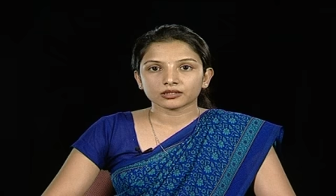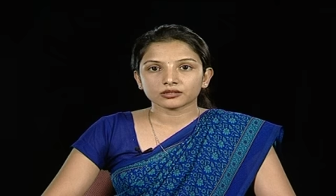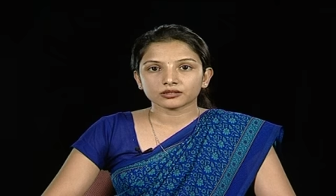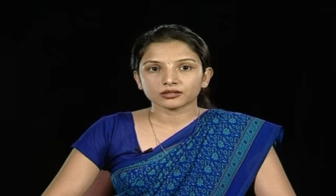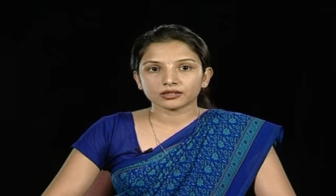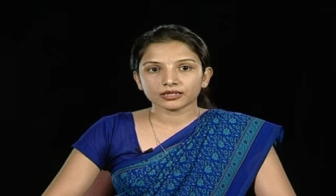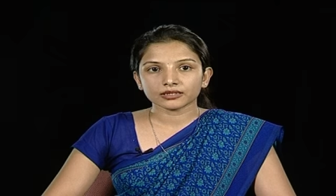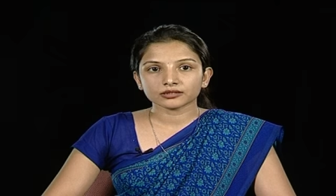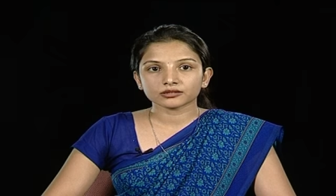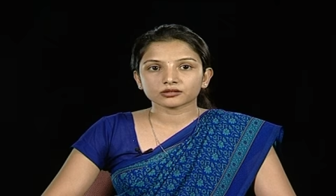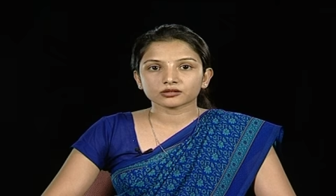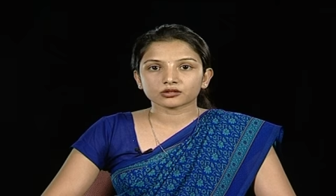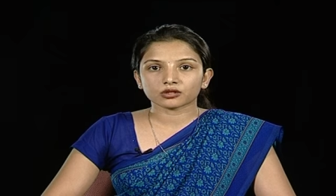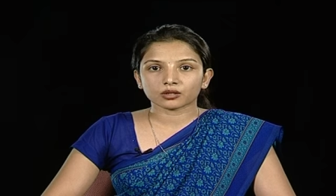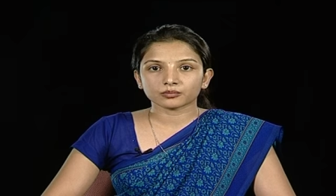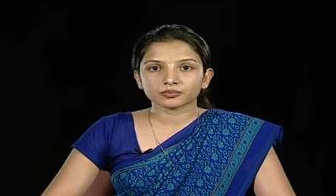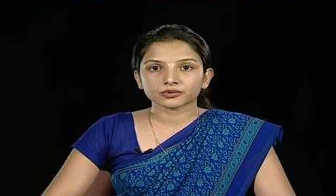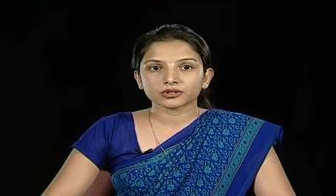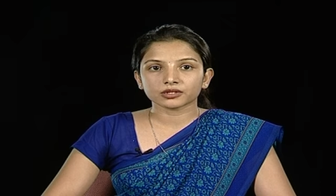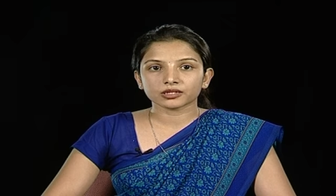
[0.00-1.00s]
These
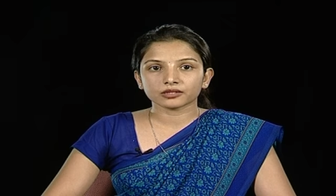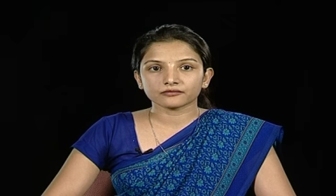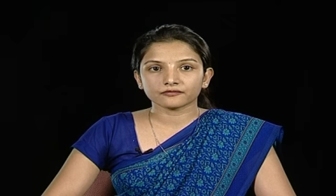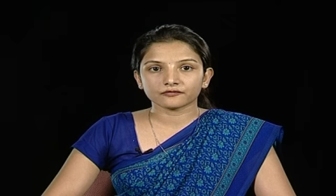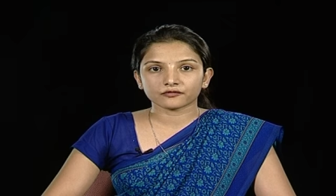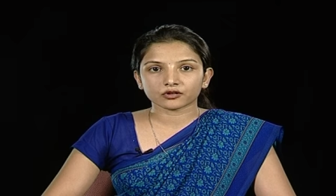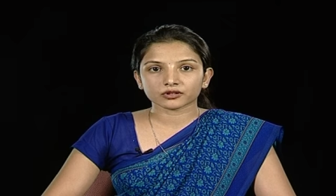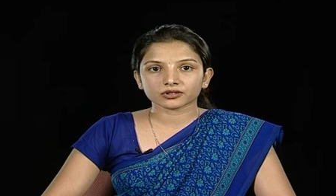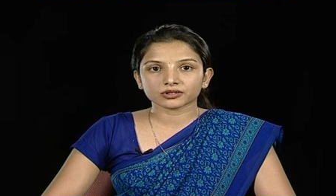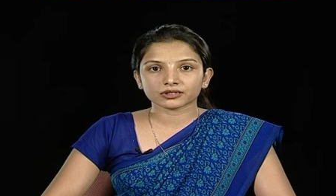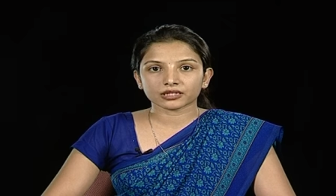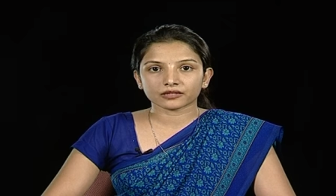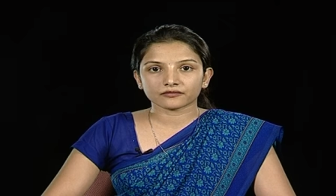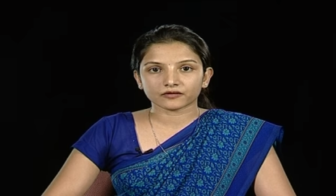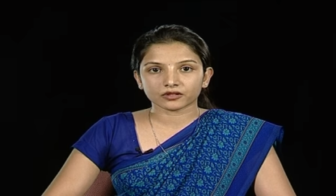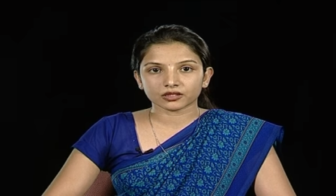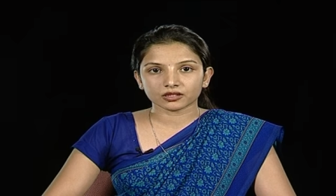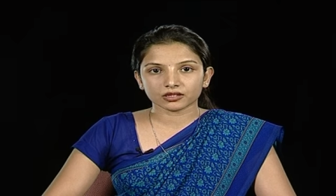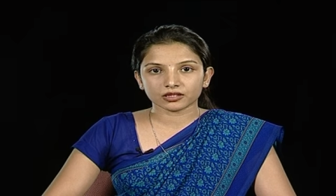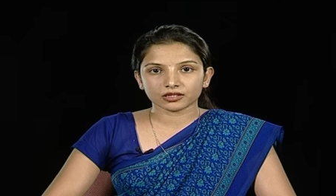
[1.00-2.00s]
crops live for
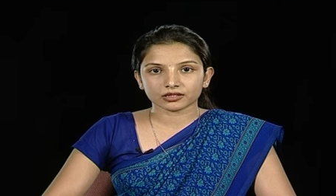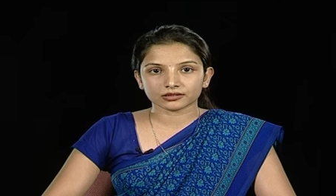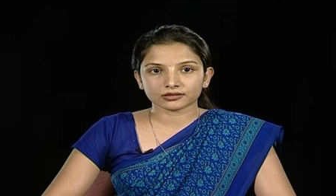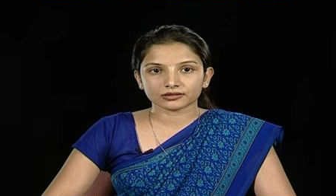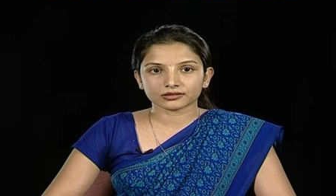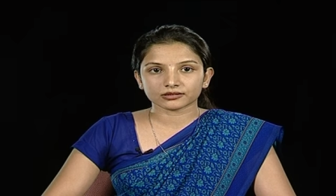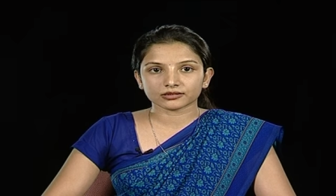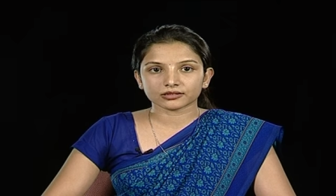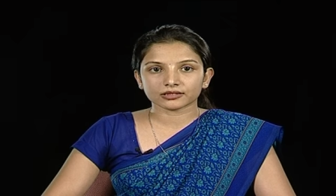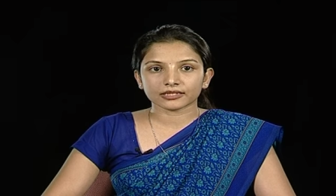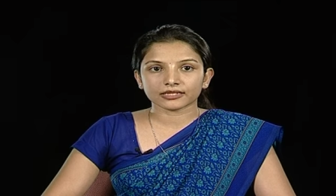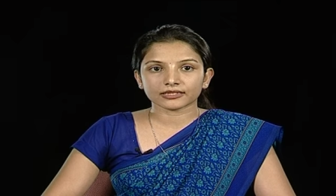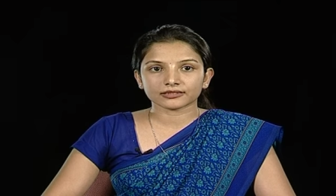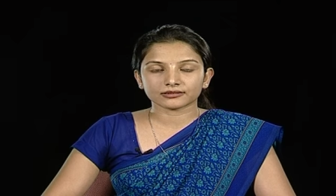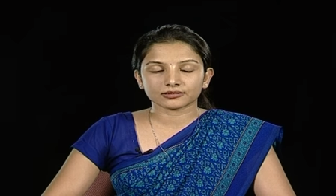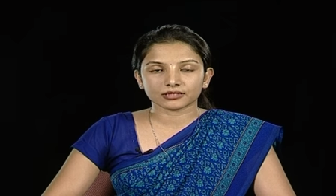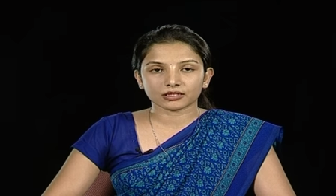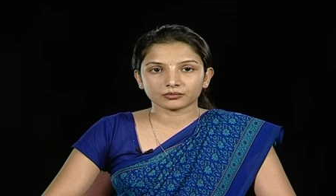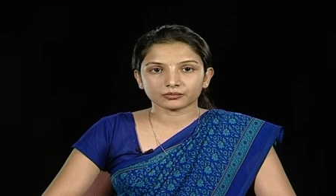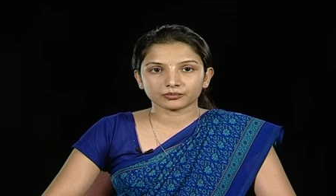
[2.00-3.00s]
several years.
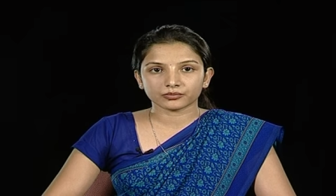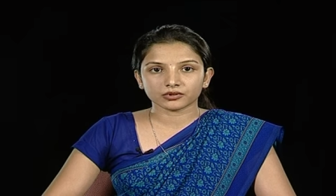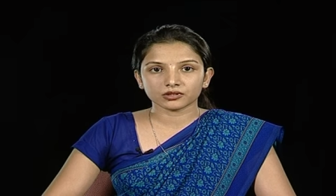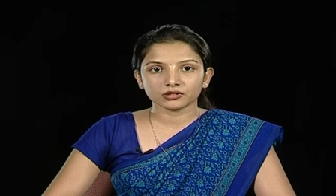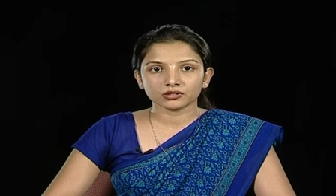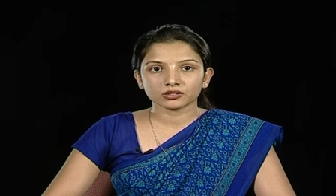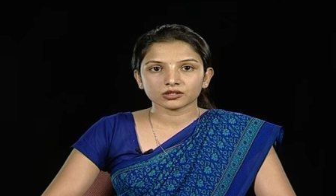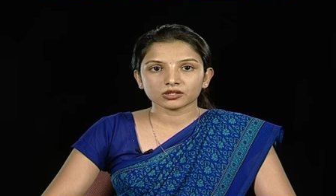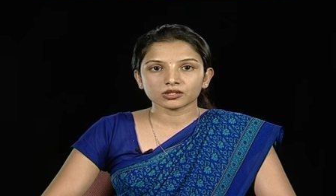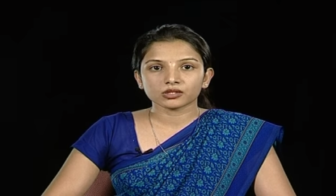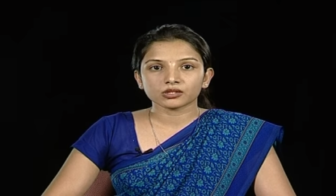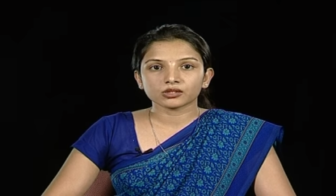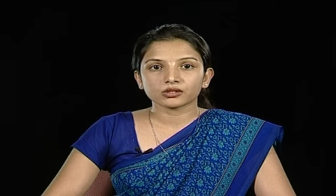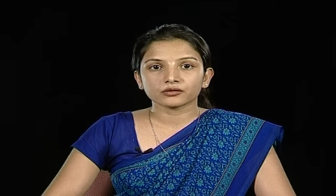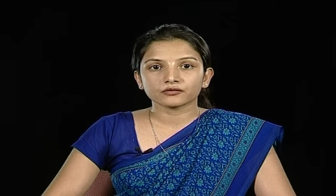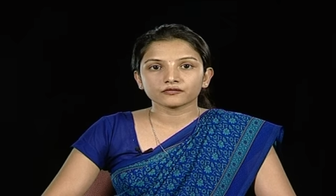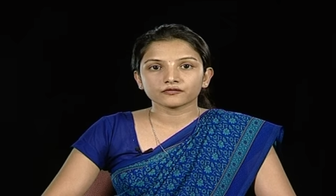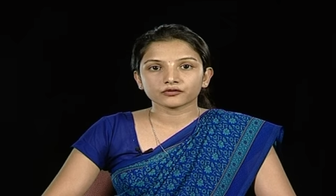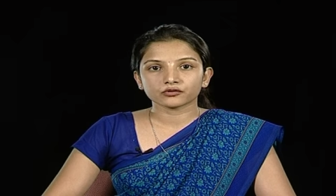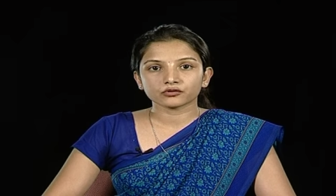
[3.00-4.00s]
Example,
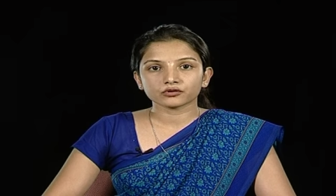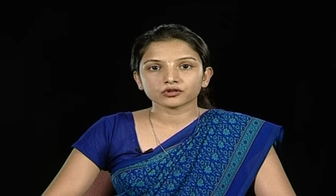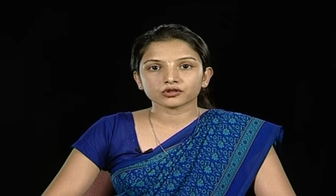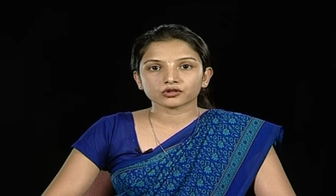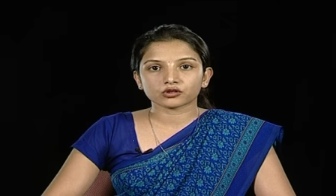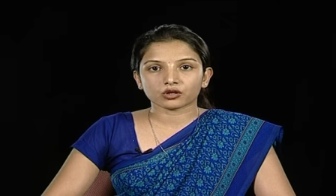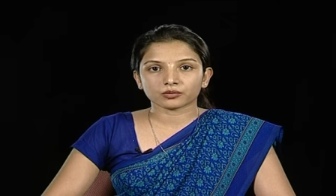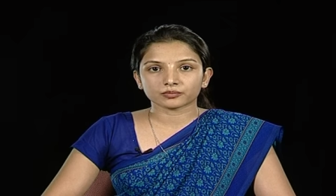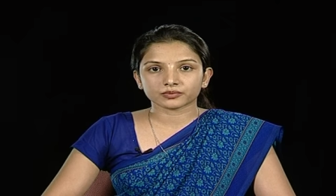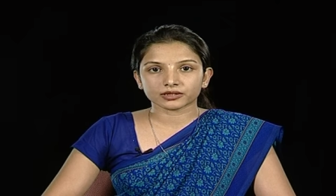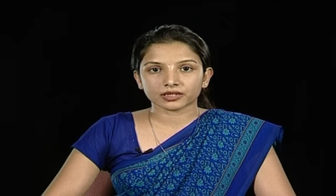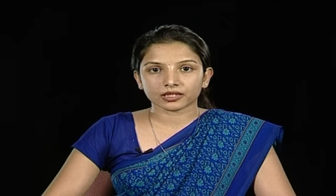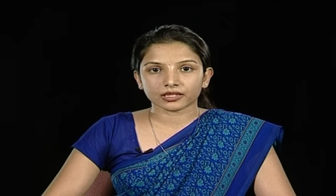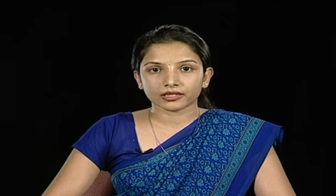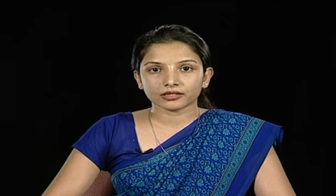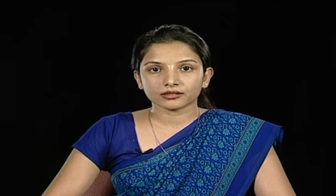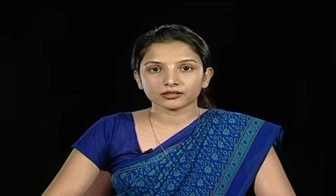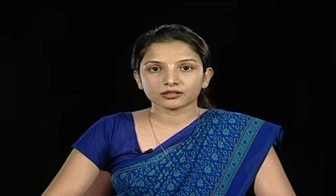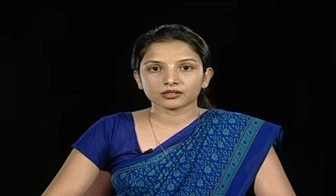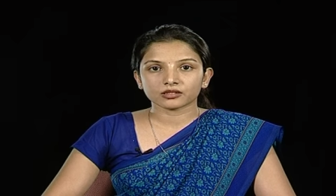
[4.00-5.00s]
fruit crops like